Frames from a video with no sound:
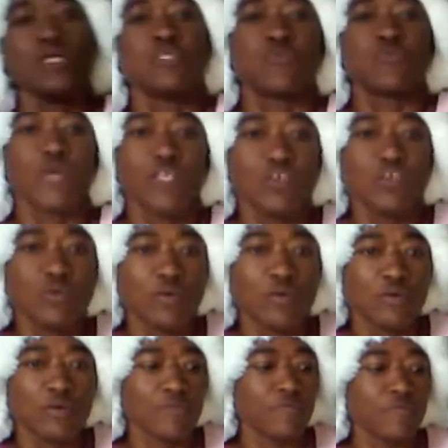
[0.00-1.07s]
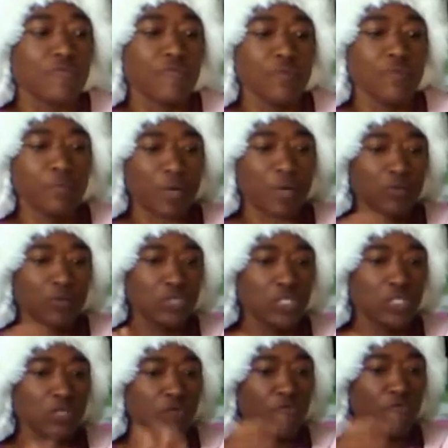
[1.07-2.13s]
when you're mounting
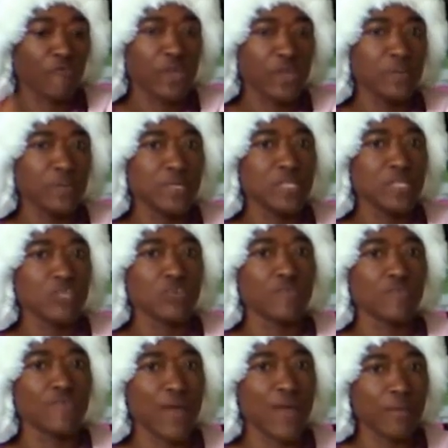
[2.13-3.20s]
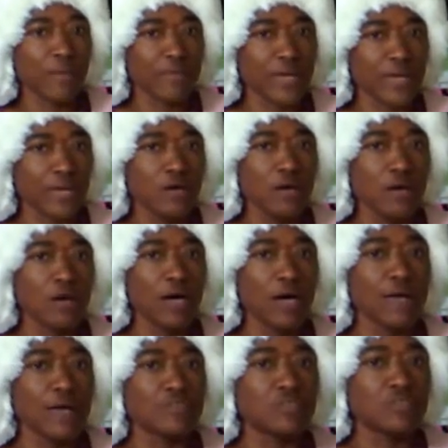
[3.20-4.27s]
or framing your fabric
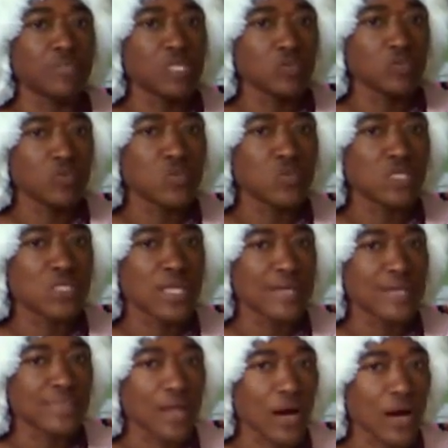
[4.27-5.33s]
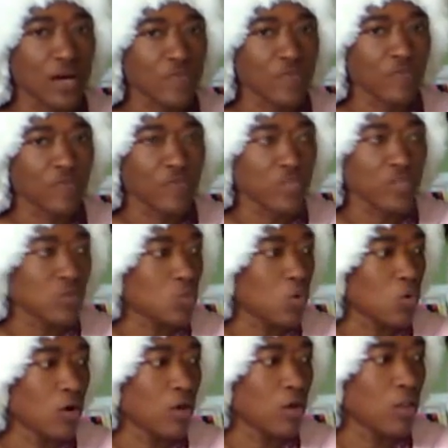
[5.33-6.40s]
to be used as art for your
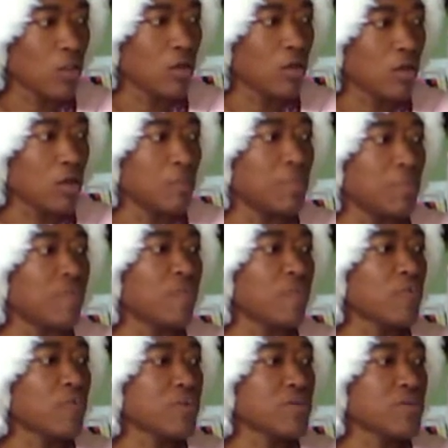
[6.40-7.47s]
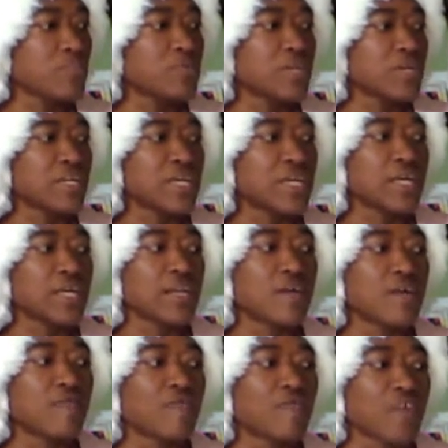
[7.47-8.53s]
wall, before you put it in a
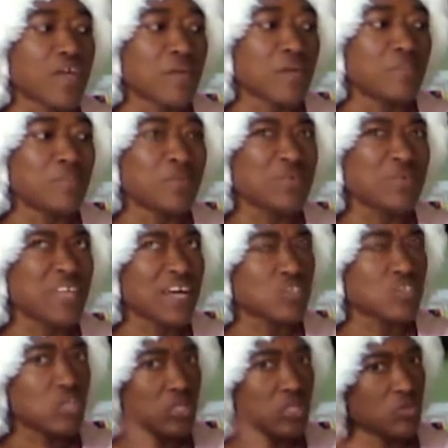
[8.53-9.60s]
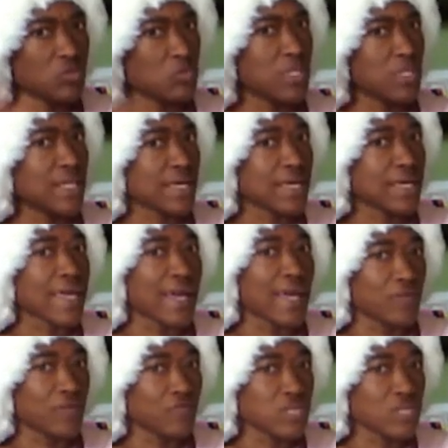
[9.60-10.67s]
frame, you could actually do it like a
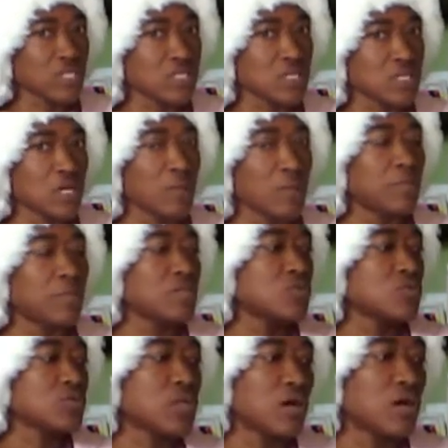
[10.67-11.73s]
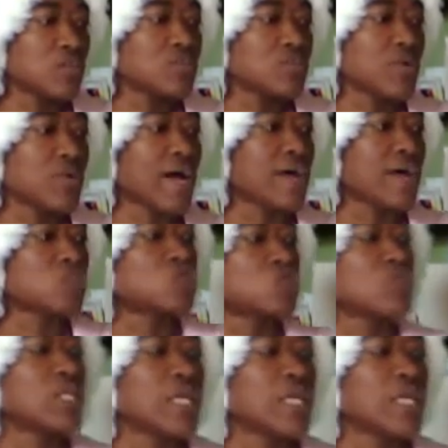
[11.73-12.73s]
canvas, but you could also actually